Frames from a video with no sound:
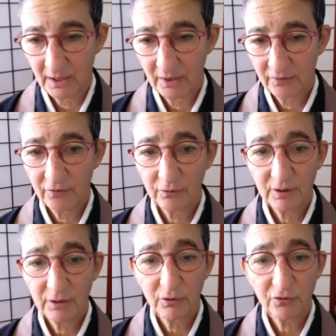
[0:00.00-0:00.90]

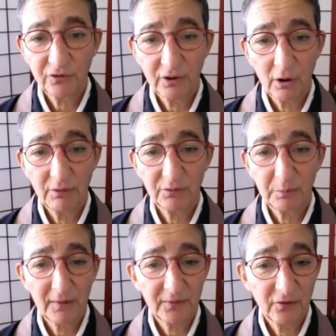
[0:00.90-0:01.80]
Suzuki Roshi always
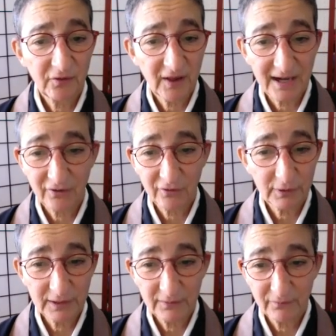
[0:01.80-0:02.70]
brought the saddest
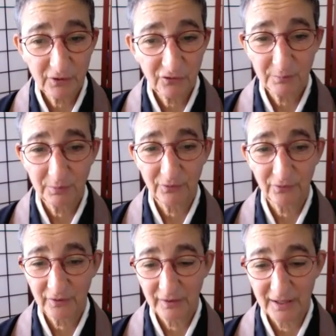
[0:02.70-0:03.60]
looking
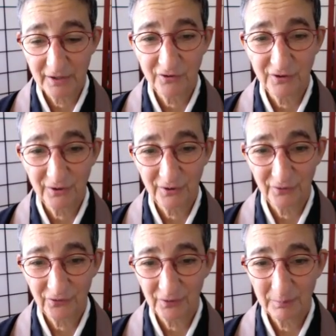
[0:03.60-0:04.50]
vegetables, the legend
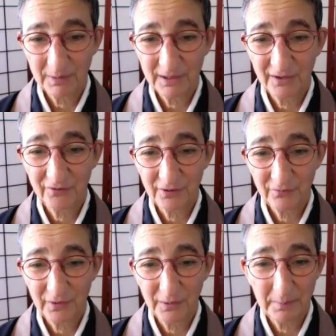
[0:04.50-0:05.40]
goes, because he
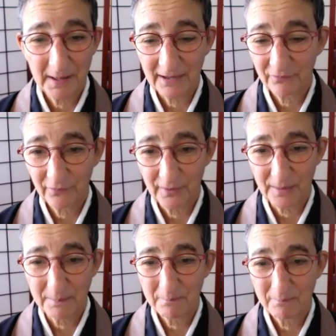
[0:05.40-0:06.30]
felt bad for
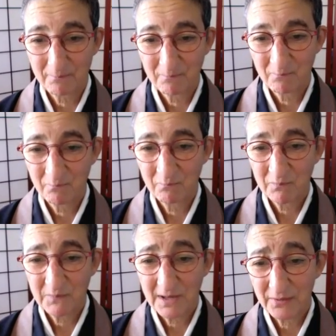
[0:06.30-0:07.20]
them.
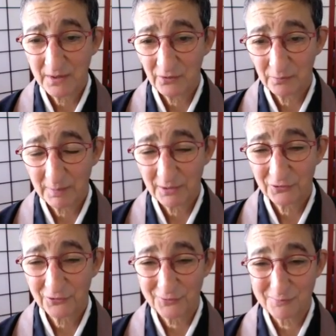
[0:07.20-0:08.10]
Nothing
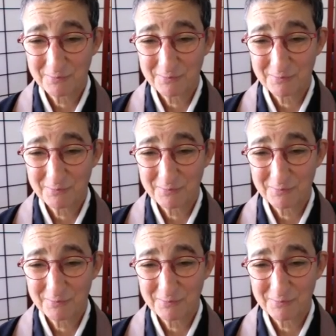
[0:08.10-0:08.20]
special.